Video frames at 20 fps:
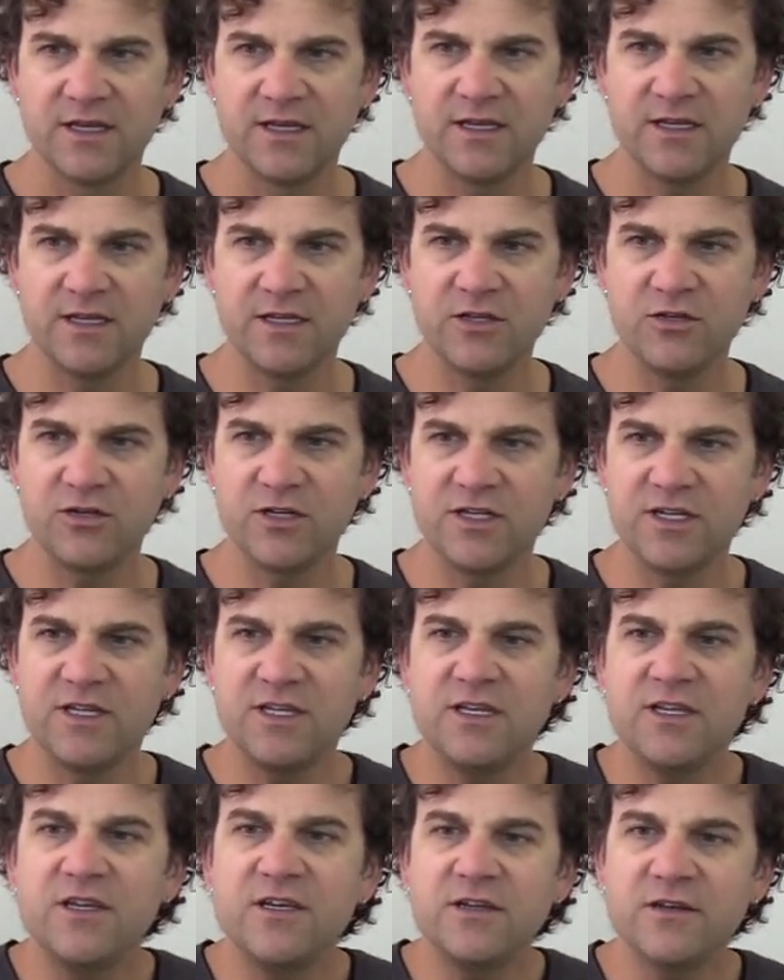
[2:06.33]
You can
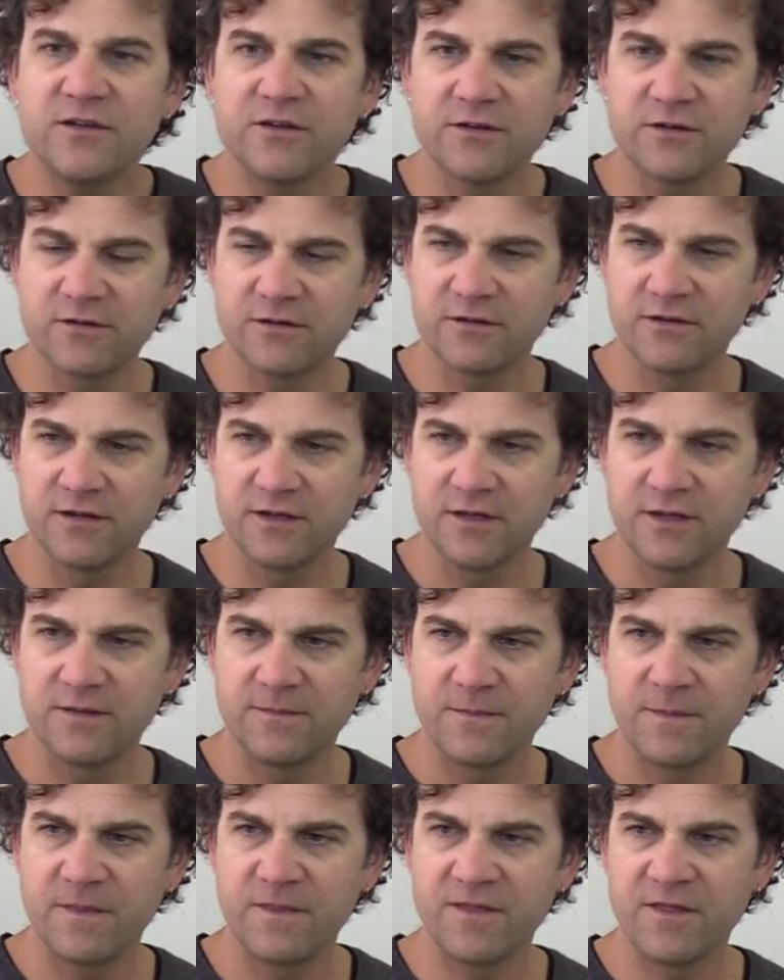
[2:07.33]
hear
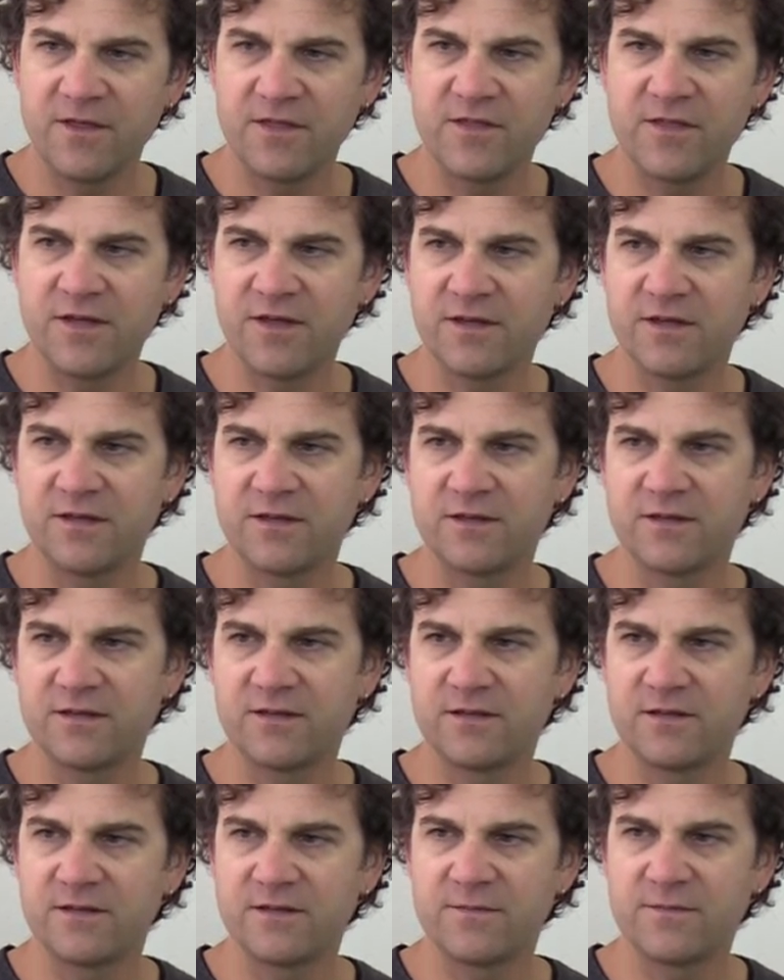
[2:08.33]
the